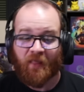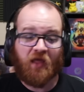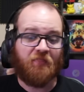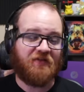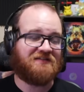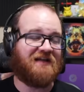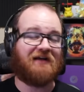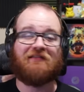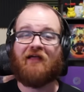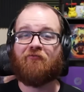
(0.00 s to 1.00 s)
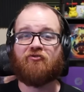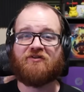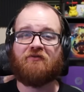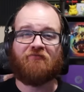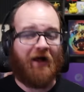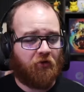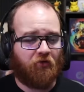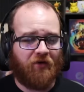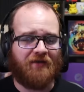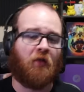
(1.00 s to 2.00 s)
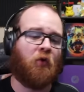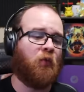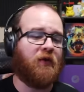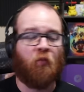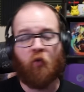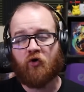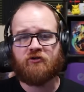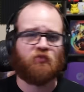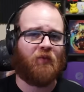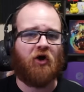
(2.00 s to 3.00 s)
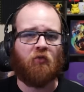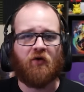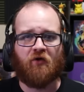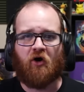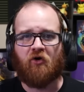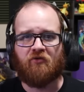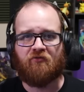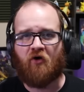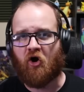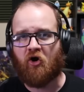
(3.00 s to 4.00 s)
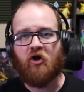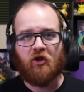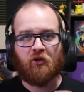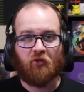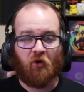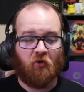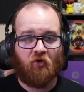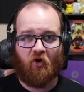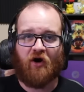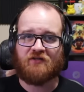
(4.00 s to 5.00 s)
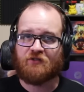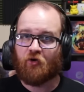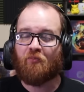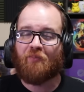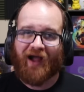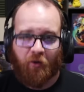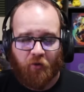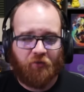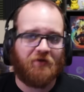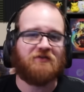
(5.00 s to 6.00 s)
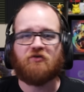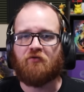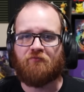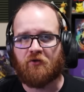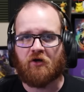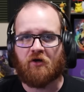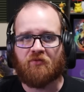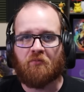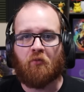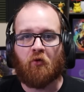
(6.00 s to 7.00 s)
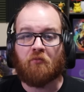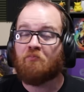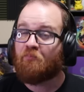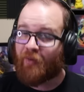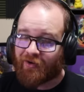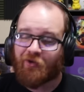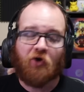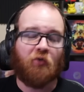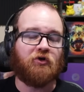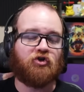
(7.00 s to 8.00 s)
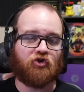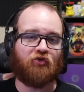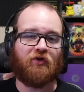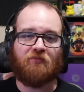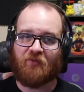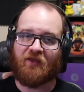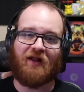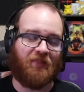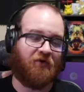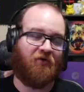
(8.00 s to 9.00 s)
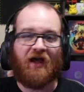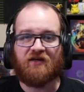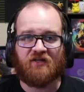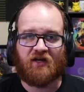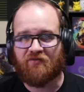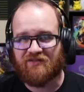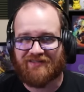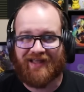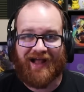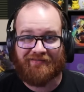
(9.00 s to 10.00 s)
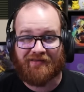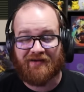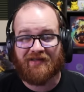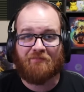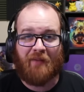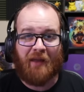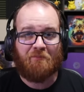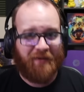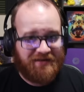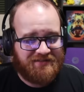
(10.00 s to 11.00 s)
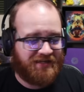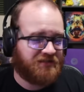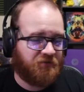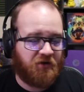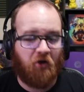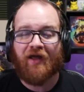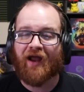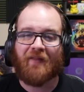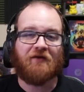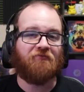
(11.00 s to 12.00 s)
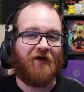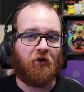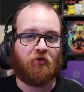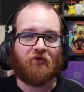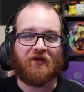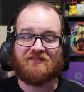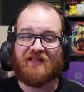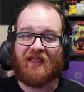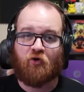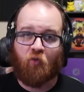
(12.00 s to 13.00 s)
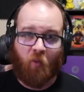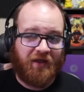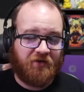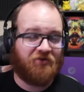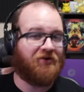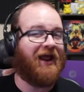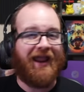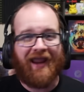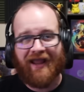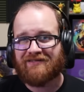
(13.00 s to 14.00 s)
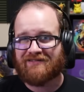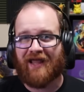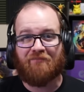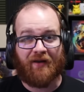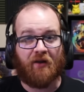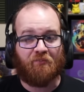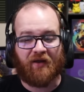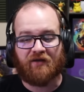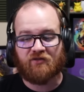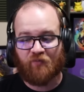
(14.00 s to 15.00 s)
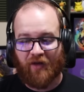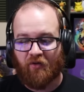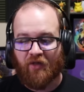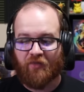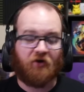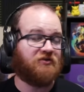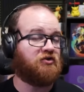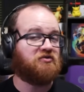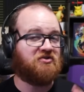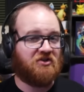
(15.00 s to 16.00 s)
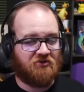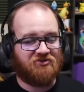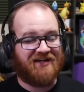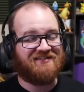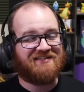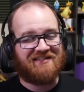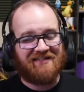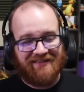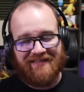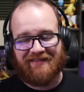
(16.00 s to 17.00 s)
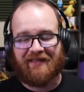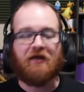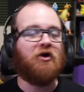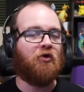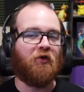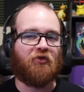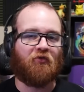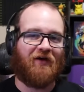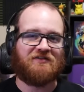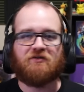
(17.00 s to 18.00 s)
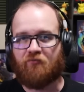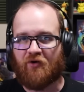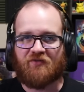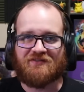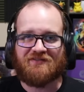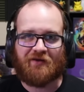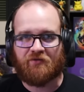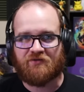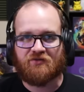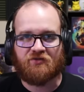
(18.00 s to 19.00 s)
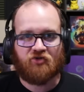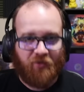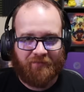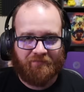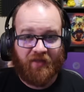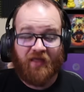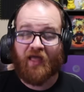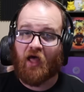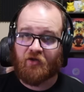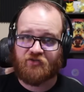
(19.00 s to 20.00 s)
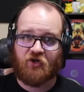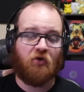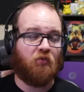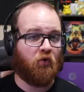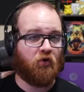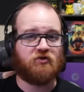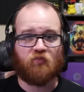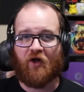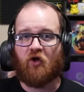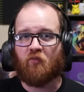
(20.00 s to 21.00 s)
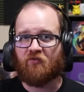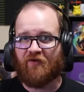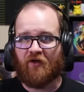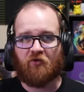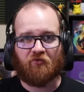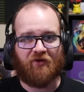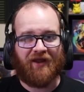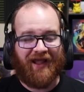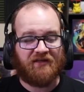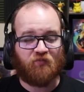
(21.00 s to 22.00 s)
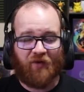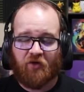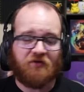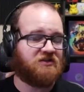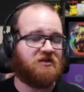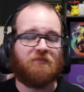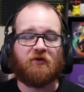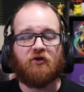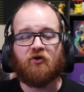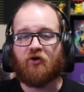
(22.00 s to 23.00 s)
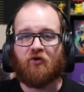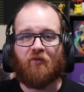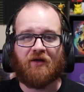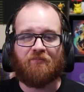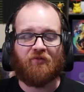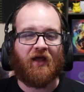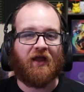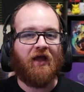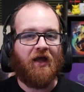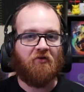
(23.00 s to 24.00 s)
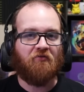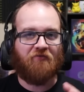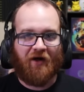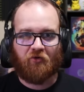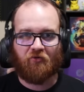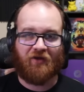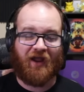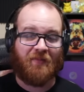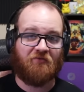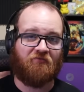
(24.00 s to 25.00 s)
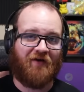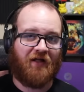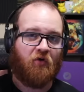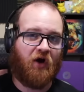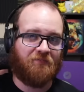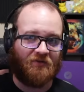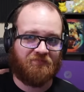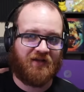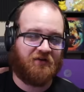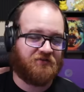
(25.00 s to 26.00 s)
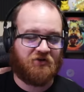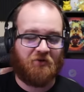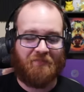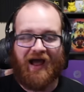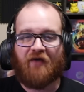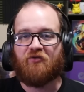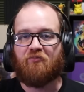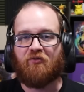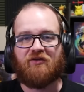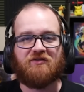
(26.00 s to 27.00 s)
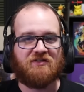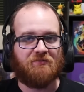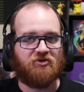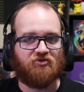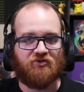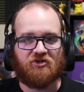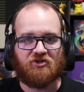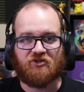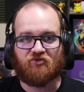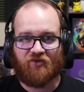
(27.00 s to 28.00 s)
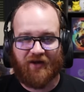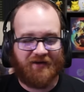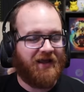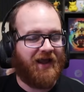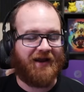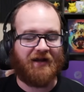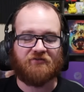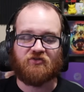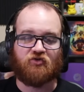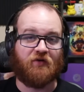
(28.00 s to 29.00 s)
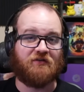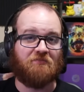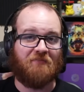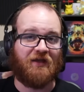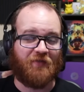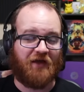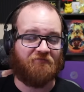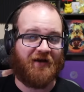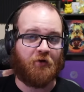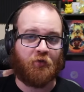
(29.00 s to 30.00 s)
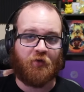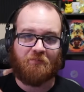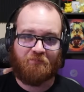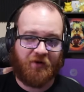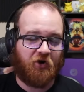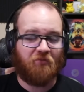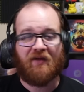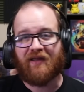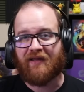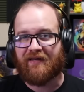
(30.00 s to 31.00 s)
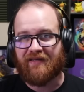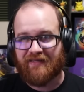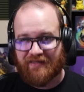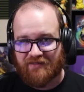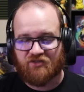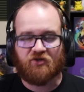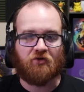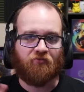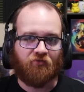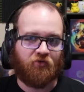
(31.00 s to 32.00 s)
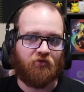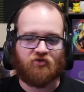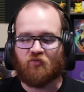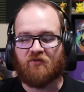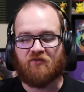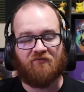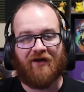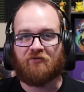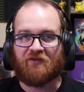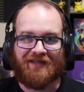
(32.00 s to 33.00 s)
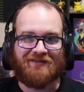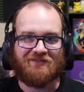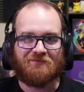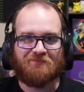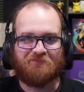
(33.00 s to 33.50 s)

This deck, leveraging Valkyrie, not only works well with all of our low cost, low power things that are filling up the board, but with Shuri being on the rise, like I recently highlighted in my best decks video, I think Valkyrie is a quite good anti-meta pick as well that also synergizes cleanly with the rest of what this deck list is doing. Elsa works well with Valkyrie as well, because typically you're going to want to play Valkyrie and then follow up something else in her path to break the symmetry that she's created, and Elsa's going to make that final thing bigger, making it easier for you to win the Valk lanes.